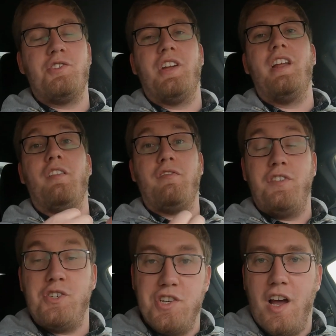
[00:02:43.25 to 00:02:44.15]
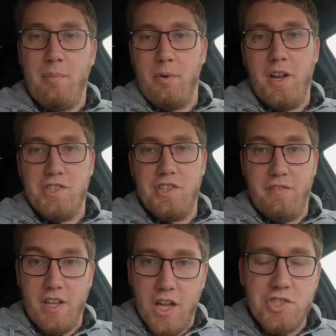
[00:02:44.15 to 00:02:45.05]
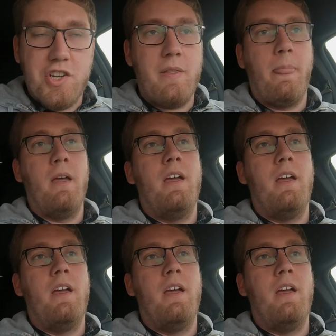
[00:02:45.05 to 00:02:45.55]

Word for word: you're getting efficient operation of the engine.